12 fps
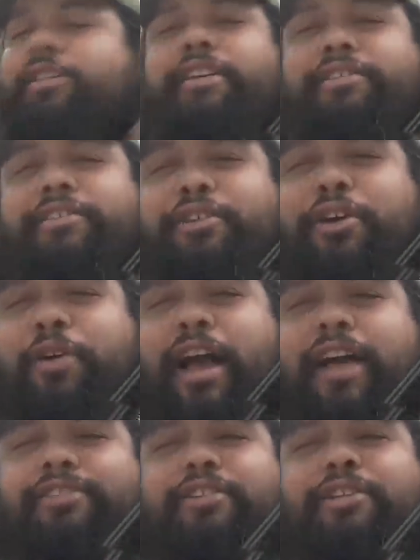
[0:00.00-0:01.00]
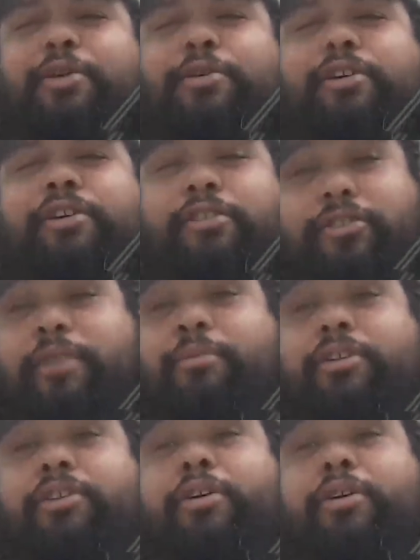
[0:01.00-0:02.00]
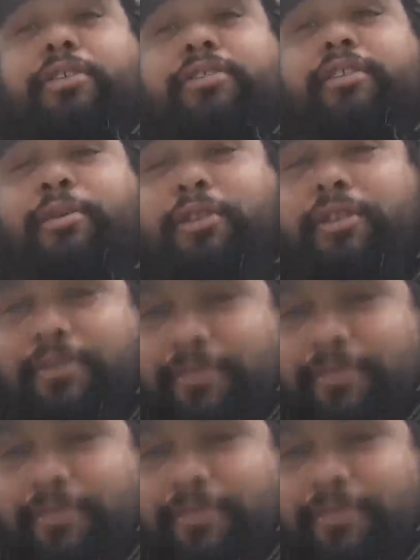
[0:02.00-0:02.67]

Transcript: at least as a loner. So I'm gonna go as a loner.